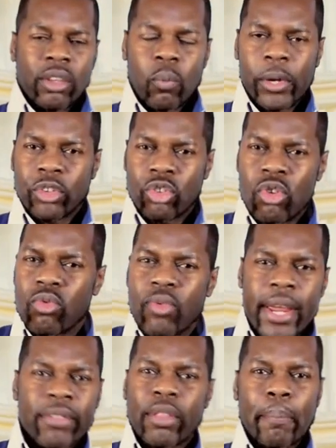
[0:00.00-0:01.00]
that when you
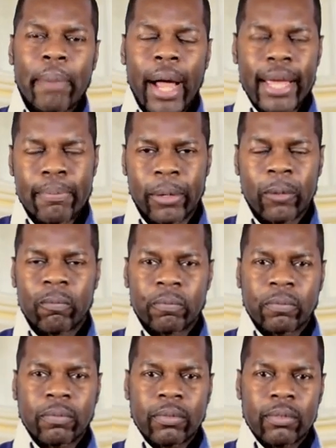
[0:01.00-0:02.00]
read the Bible,
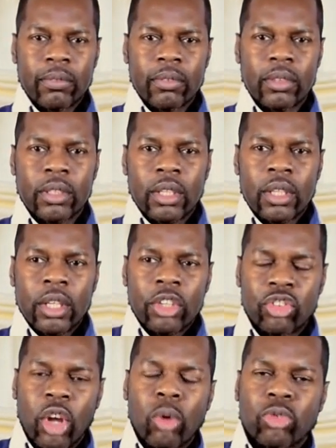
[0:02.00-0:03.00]

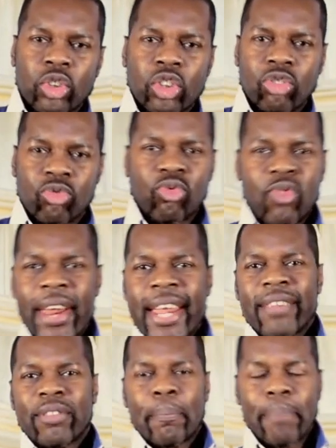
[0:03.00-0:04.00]
don't just
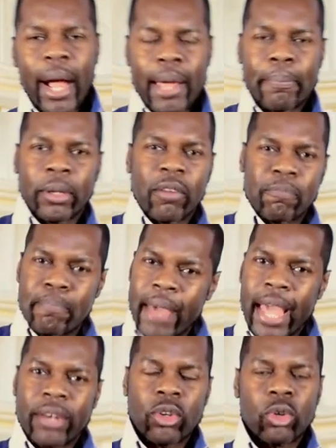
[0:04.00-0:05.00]
read the Bible of
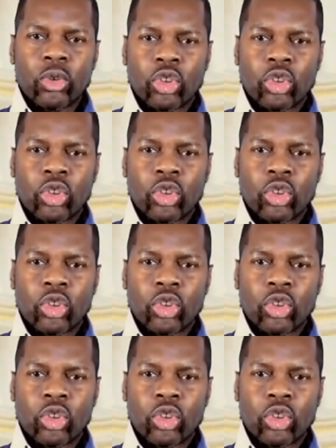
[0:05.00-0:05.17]
men who